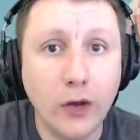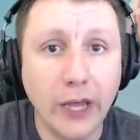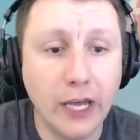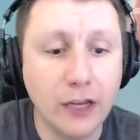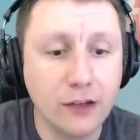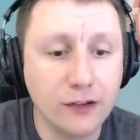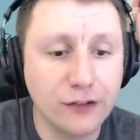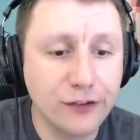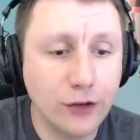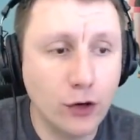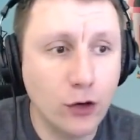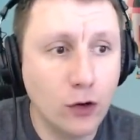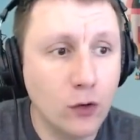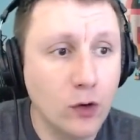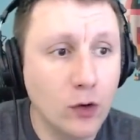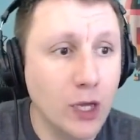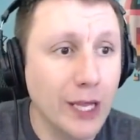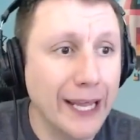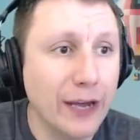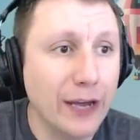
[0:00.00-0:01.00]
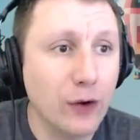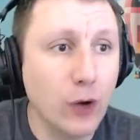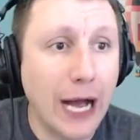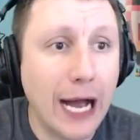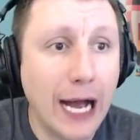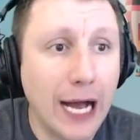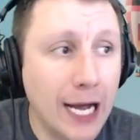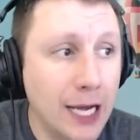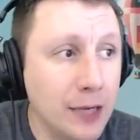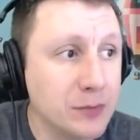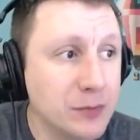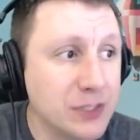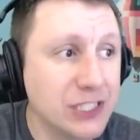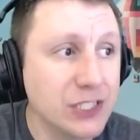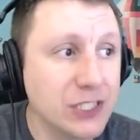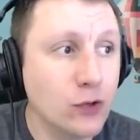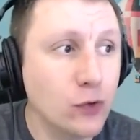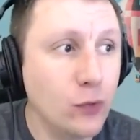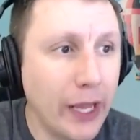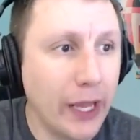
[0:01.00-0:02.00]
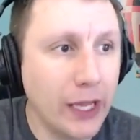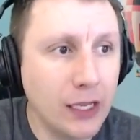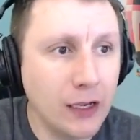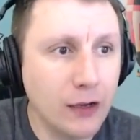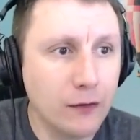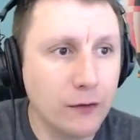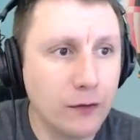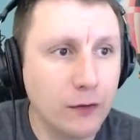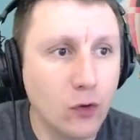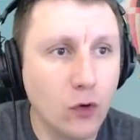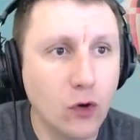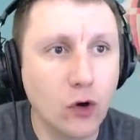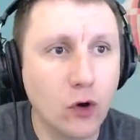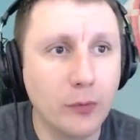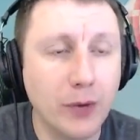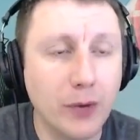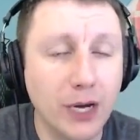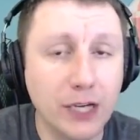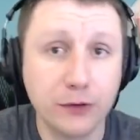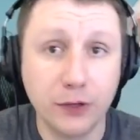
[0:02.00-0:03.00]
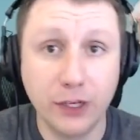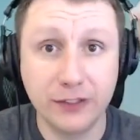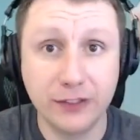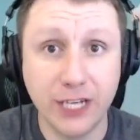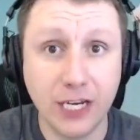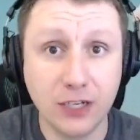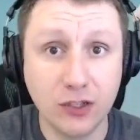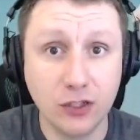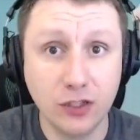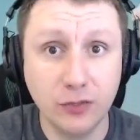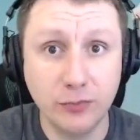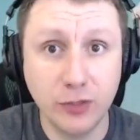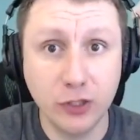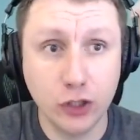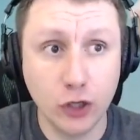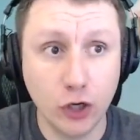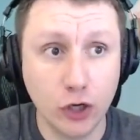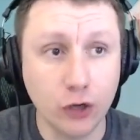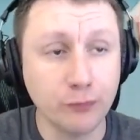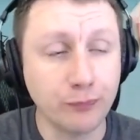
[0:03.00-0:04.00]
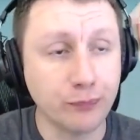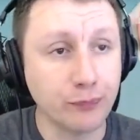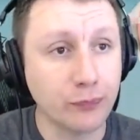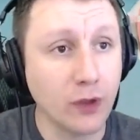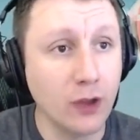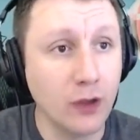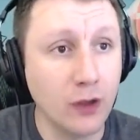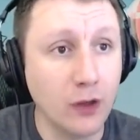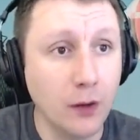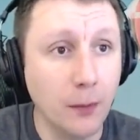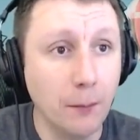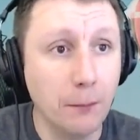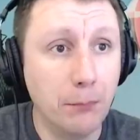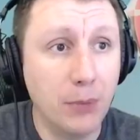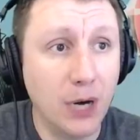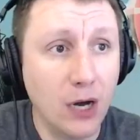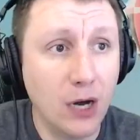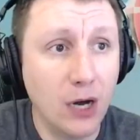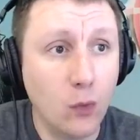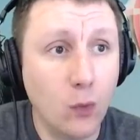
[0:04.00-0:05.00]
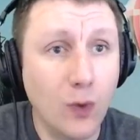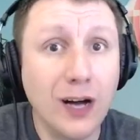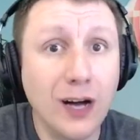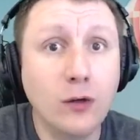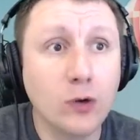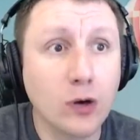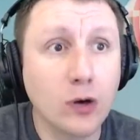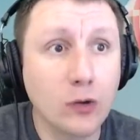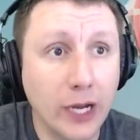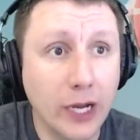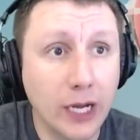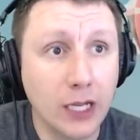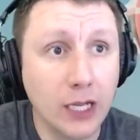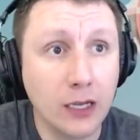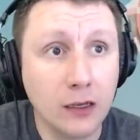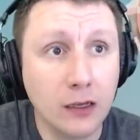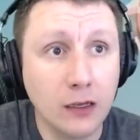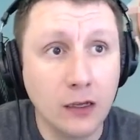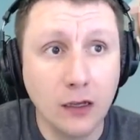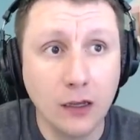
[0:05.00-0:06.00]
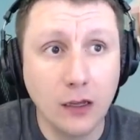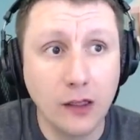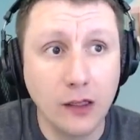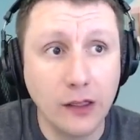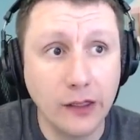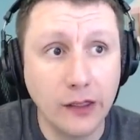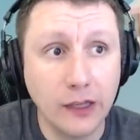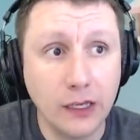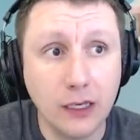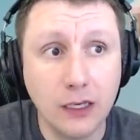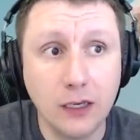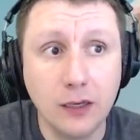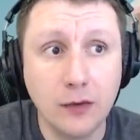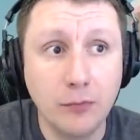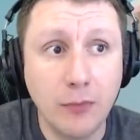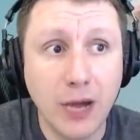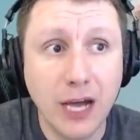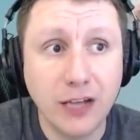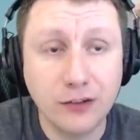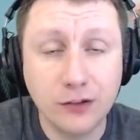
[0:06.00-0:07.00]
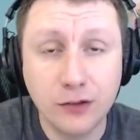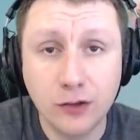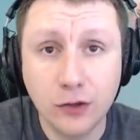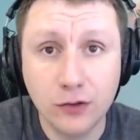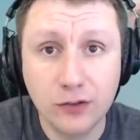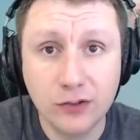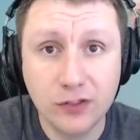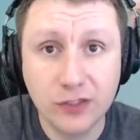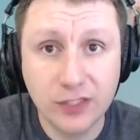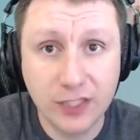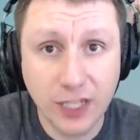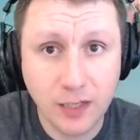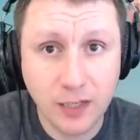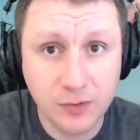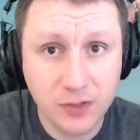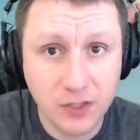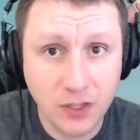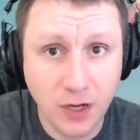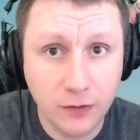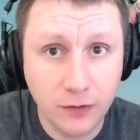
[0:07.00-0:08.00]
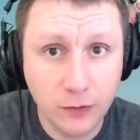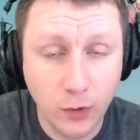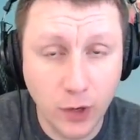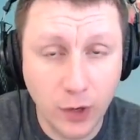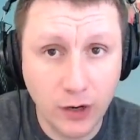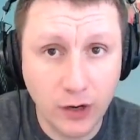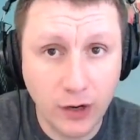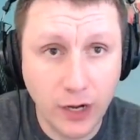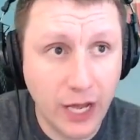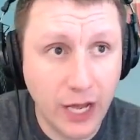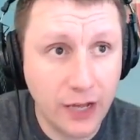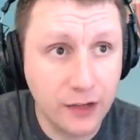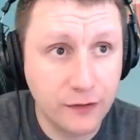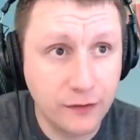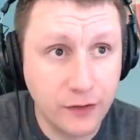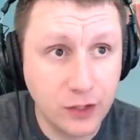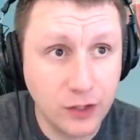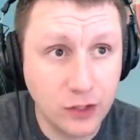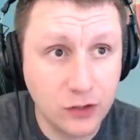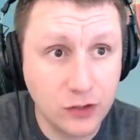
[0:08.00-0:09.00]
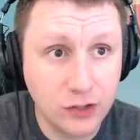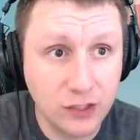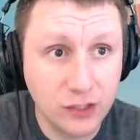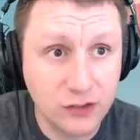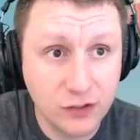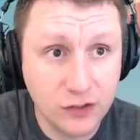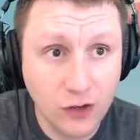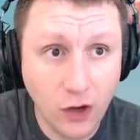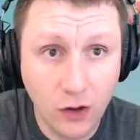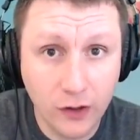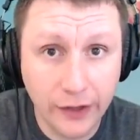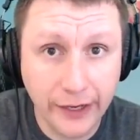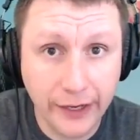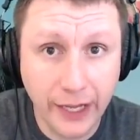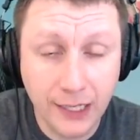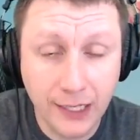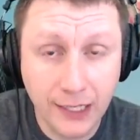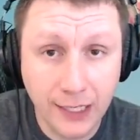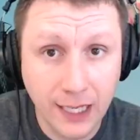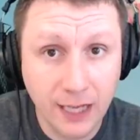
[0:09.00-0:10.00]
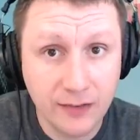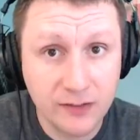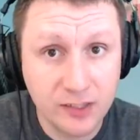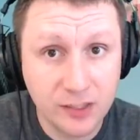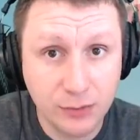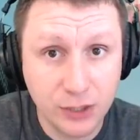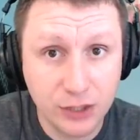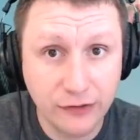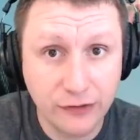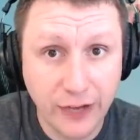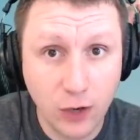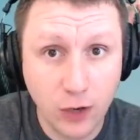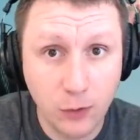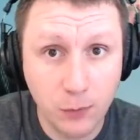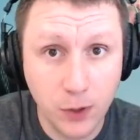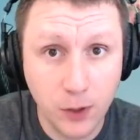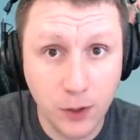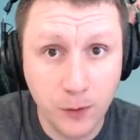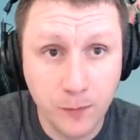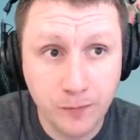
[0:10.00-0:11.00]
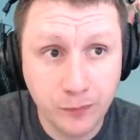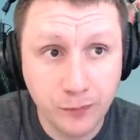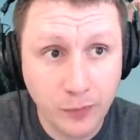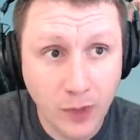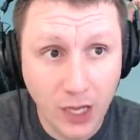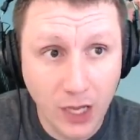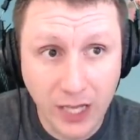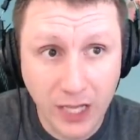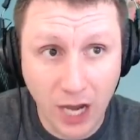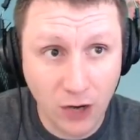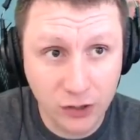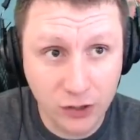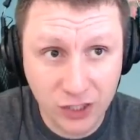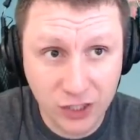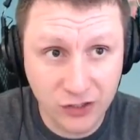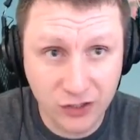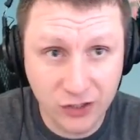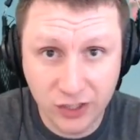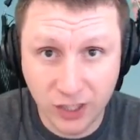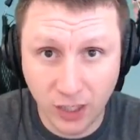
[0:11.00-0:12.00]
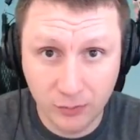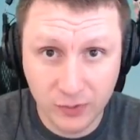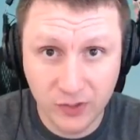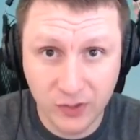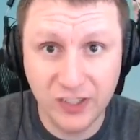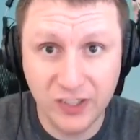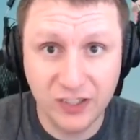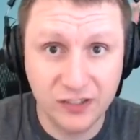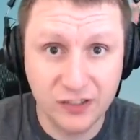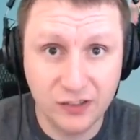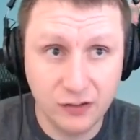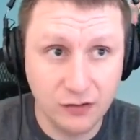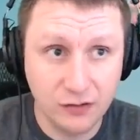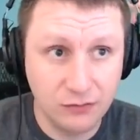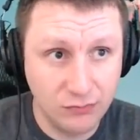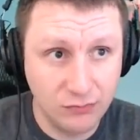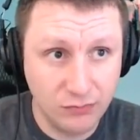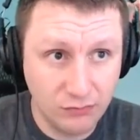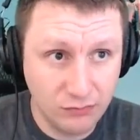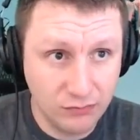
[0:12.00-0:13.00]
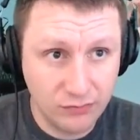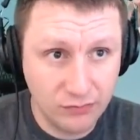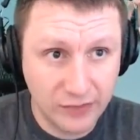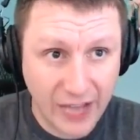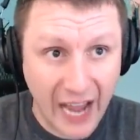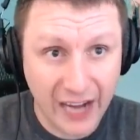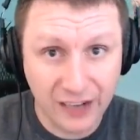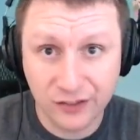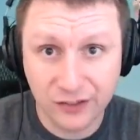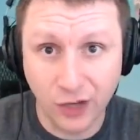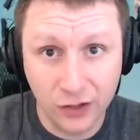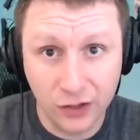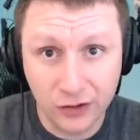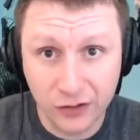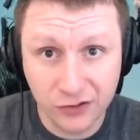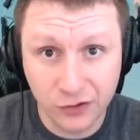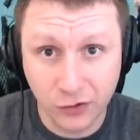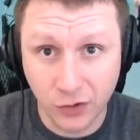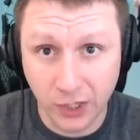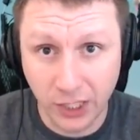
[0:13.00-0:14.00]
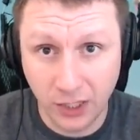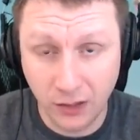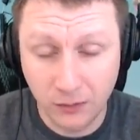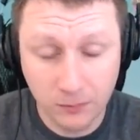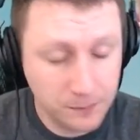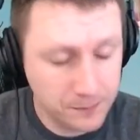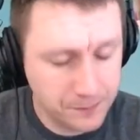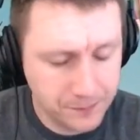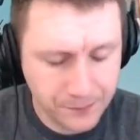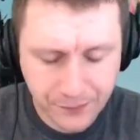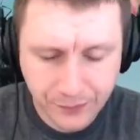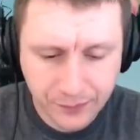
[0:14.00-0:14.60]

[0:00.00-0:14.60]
Okay, so I'm still waiting for my transaction to mature, but while we're waiting, the Masternode setup software has finished installing and it gave us a bunch of output. Now it just dumped this text on the screen.